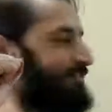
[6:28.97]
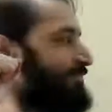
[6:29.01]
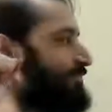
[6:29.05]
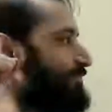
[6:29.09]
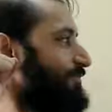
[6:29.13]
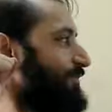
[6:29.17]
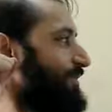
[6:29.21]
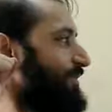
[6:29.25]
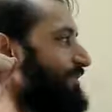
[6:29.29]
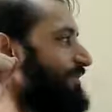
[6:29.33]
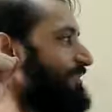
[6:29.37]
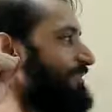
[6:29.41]

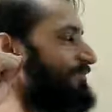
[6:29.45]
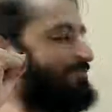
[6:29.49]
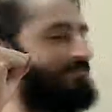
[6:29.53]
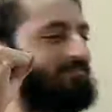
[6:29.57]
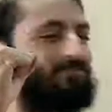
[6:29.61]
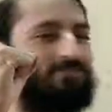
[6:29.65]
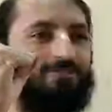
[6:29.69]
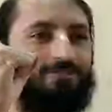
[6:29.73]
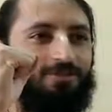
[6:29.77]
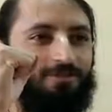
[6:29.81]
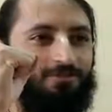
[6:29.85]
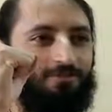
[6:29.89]

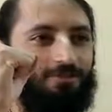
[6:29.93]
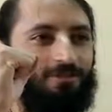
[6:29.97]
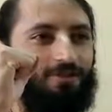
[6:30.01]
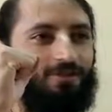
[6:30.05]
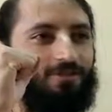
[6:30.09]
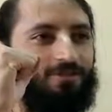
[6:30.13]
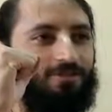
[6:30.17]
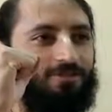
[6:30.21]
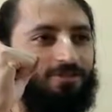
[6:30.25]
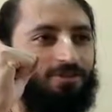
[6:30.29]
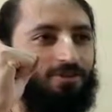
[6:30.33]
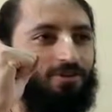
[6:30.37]
But,
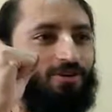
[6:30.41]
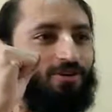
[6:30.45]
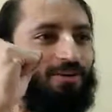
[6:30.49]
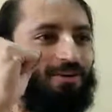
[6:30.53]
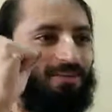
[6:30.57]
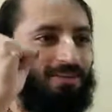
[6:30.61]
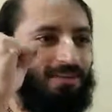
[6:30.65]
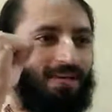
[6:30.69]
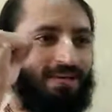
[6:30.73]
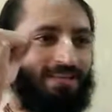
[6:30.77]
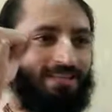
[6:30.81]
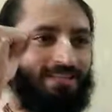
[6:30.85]
because you
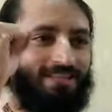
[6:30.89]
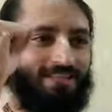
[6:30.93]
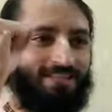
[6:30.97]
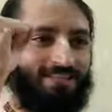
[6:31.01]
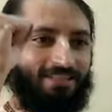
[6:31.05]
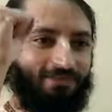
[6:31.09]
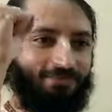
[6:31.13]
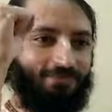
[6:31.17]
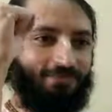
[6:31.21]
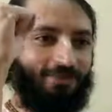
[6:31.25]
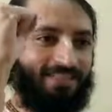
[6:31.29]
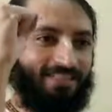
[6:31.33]
are at the
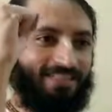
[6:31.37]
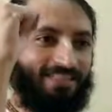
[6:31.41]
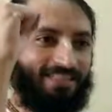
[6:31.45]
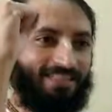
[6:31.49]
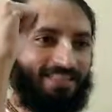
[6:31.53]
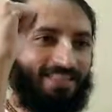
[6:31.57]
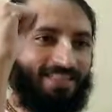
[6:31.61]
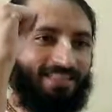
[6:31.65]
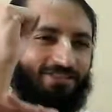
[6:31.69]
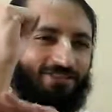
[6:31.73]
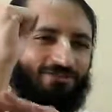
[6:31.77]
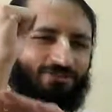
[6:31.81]
different stage,